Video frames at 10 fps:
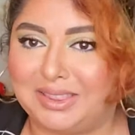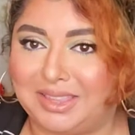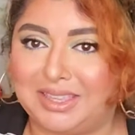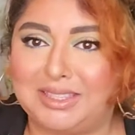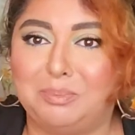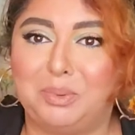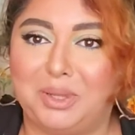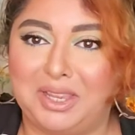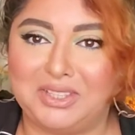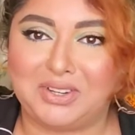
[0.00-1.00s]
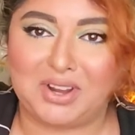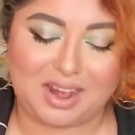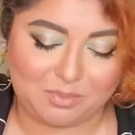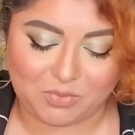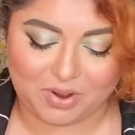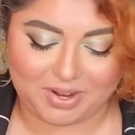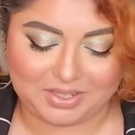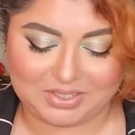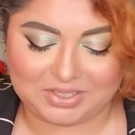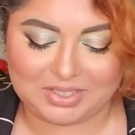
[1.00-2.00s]
this blazer that I'm
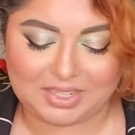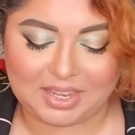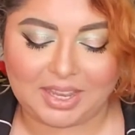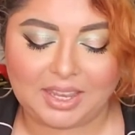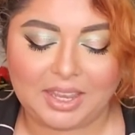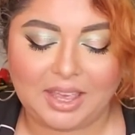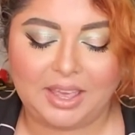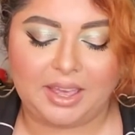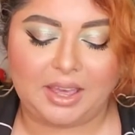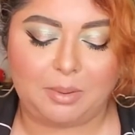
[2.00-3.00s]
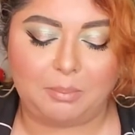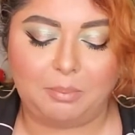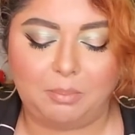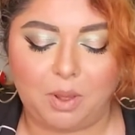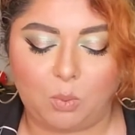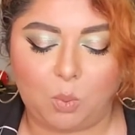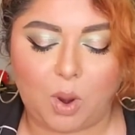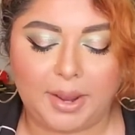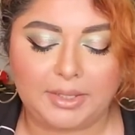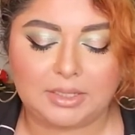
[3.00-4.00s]
wearing today, a, a
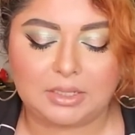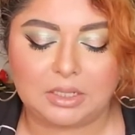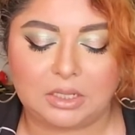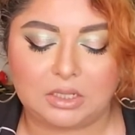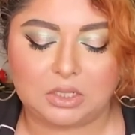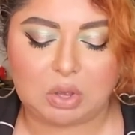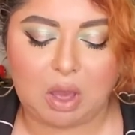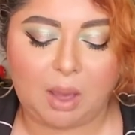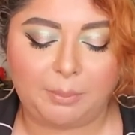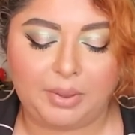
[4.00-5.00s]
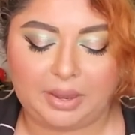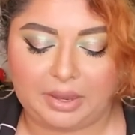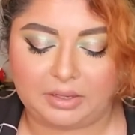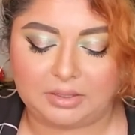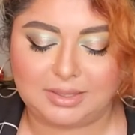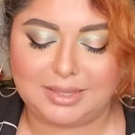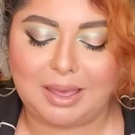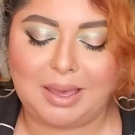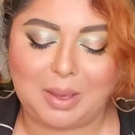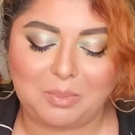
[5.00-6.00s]
white uh, top, and
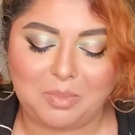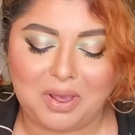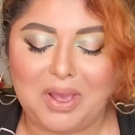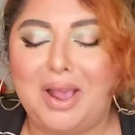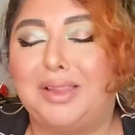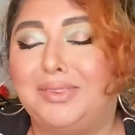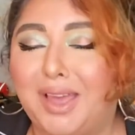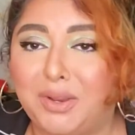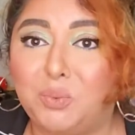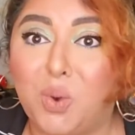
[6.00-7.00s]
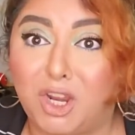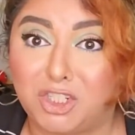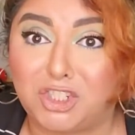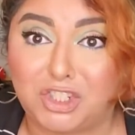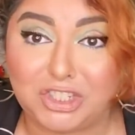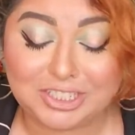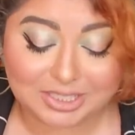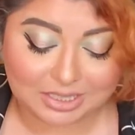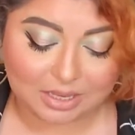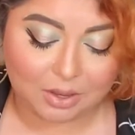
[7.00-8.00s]
some light wash
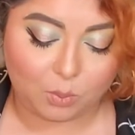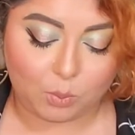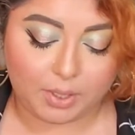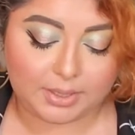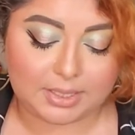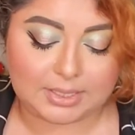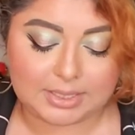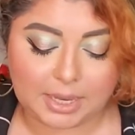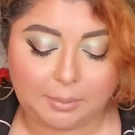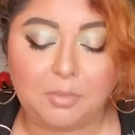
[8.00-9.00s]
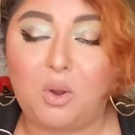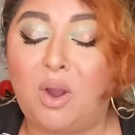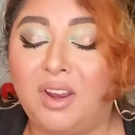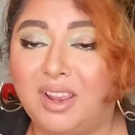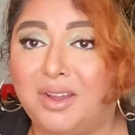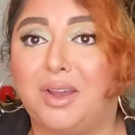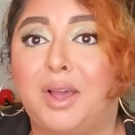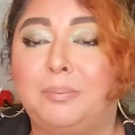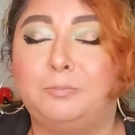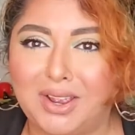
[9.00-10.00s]
jeans with the same
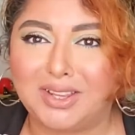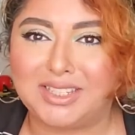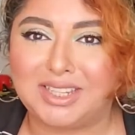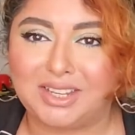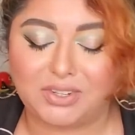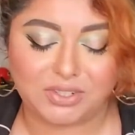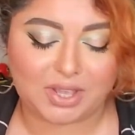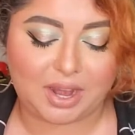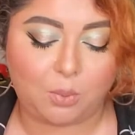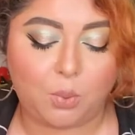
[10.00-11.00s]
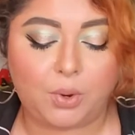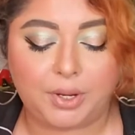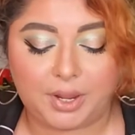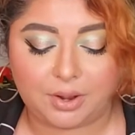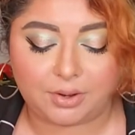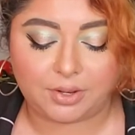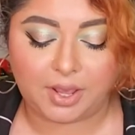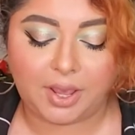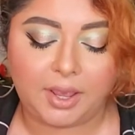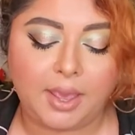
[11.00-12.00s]
Nautica, Nautica sneakers that I wore the other
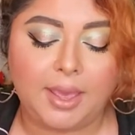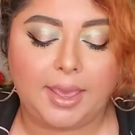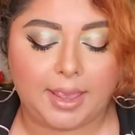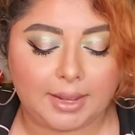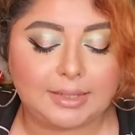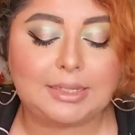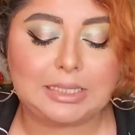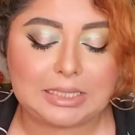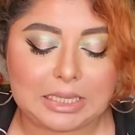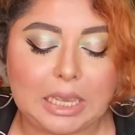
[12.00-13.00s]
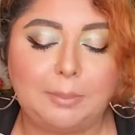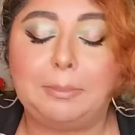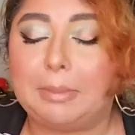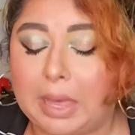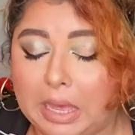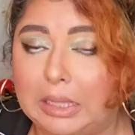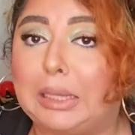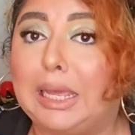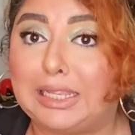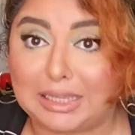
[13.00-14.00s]
day, and the same bag
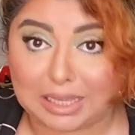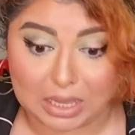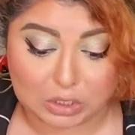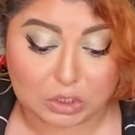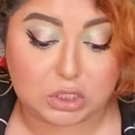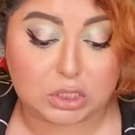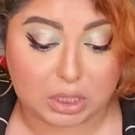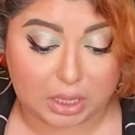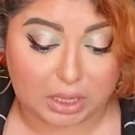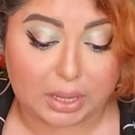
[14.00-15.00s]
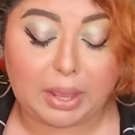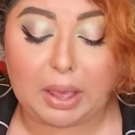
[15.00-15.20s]
like the other day.